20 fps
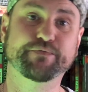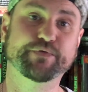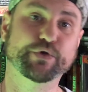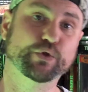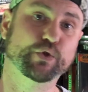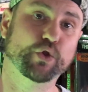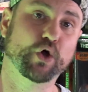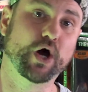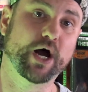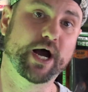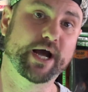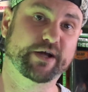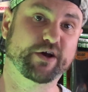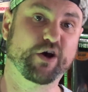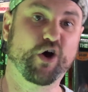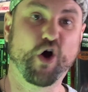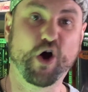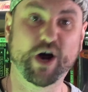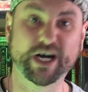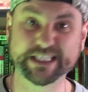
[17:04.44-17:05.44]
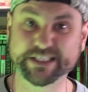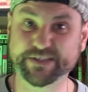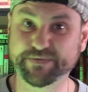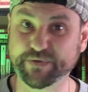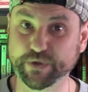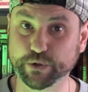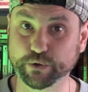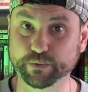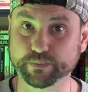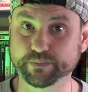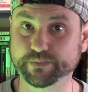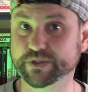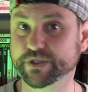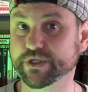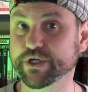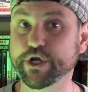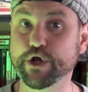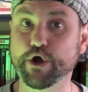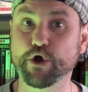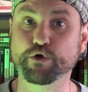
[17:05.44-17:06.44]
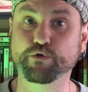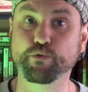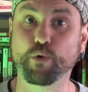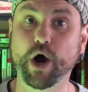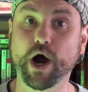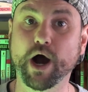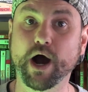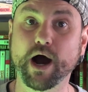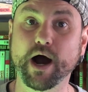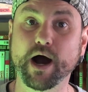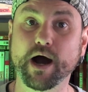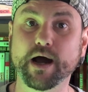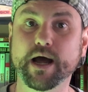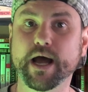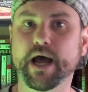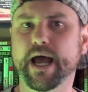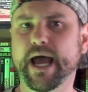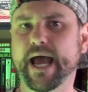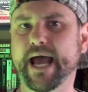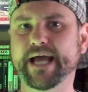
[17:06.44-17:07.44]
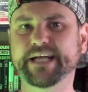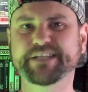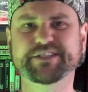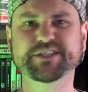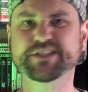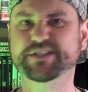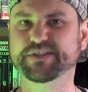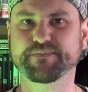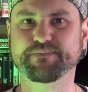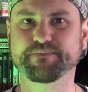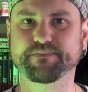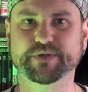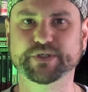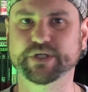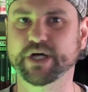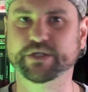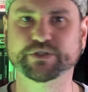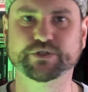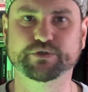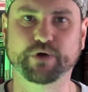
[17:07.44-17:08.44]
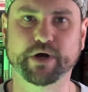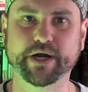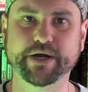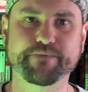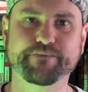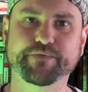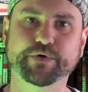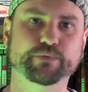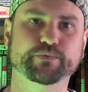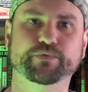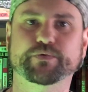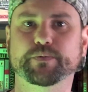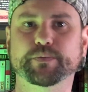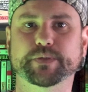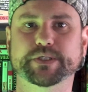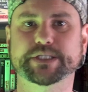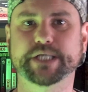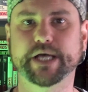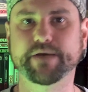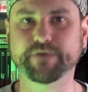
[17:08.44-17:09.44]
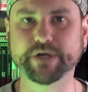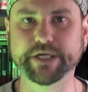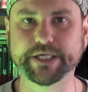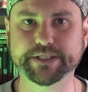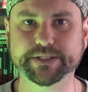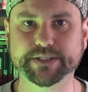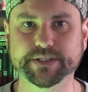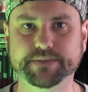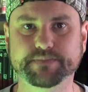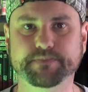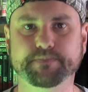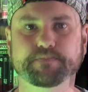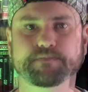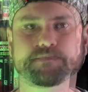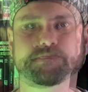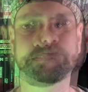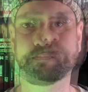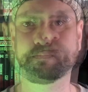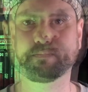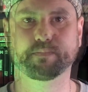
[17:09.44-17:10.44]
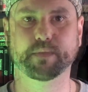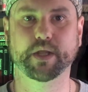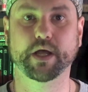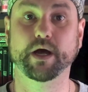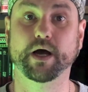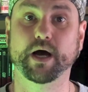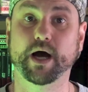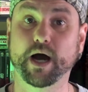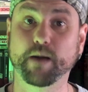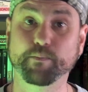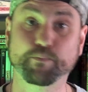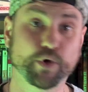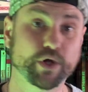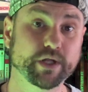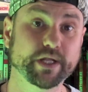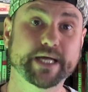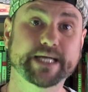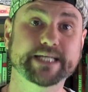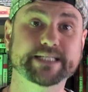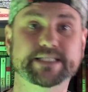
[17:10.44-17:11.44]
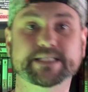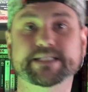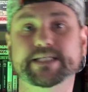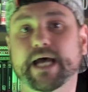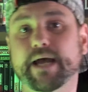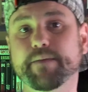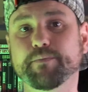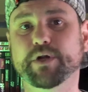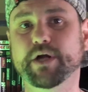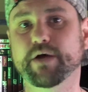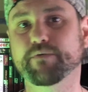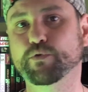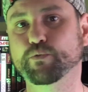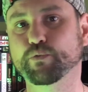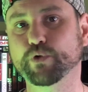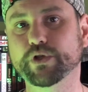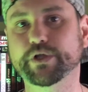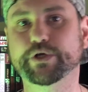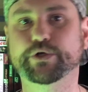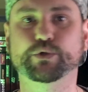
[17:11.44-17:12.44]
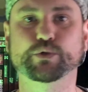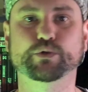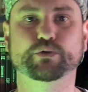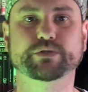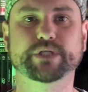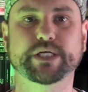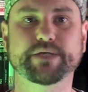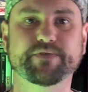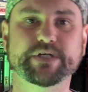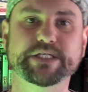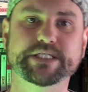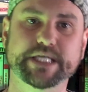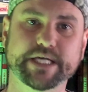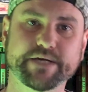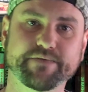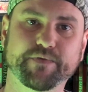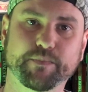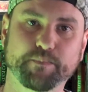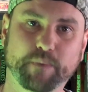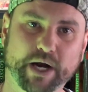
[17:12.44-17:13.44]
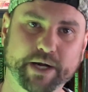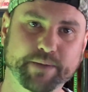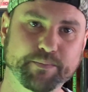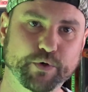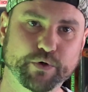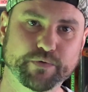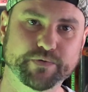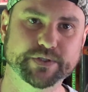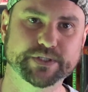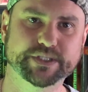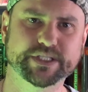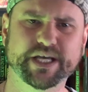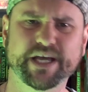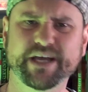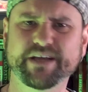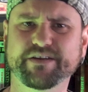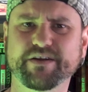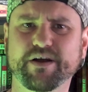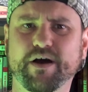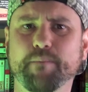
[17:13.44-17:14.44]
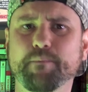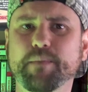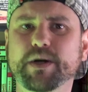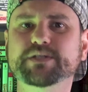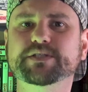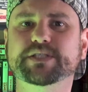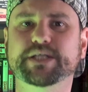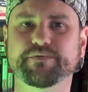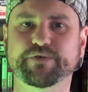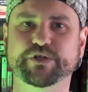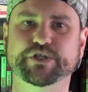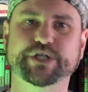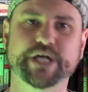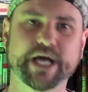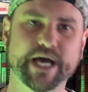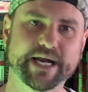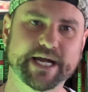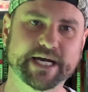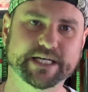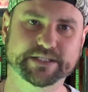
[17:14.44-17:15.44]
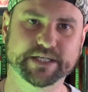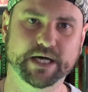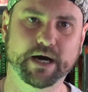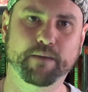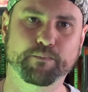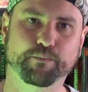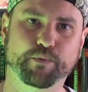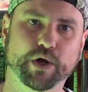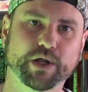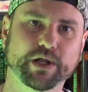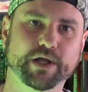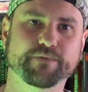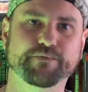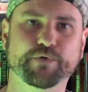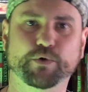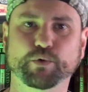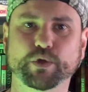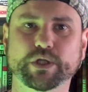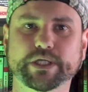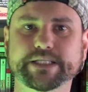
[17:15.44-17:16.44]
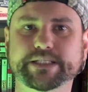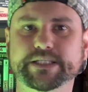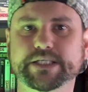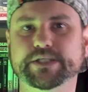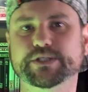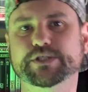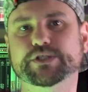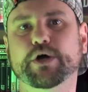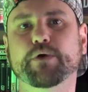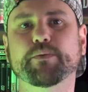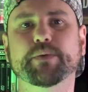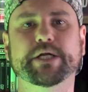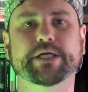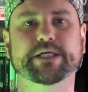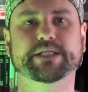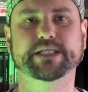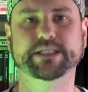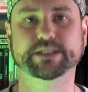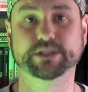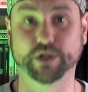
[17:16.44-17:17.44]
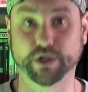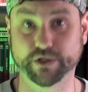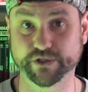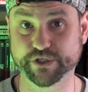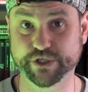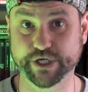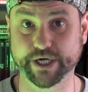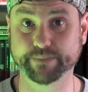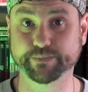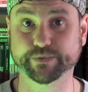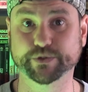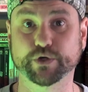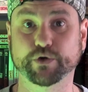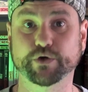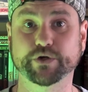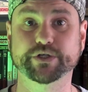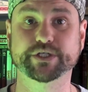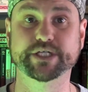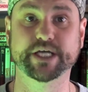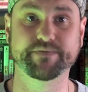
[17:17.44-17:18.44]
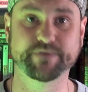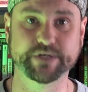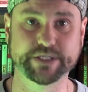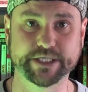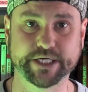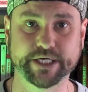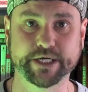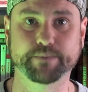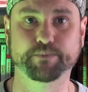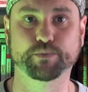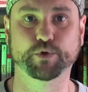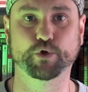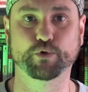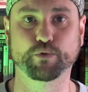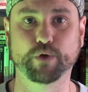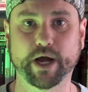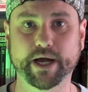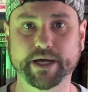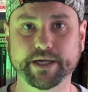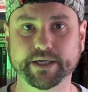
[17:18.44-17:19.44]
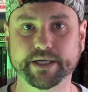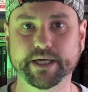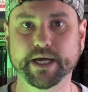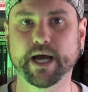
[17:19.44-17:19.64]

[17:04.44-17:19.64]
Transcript: if you like heist films, neo-noir, and just Australian films from the 70s. Umbrella Entertainment have a really cool DVD for Money Movers, and I must give a shout out to Umbrella for releasing so many of these lost gems on DVD and Blu-ray.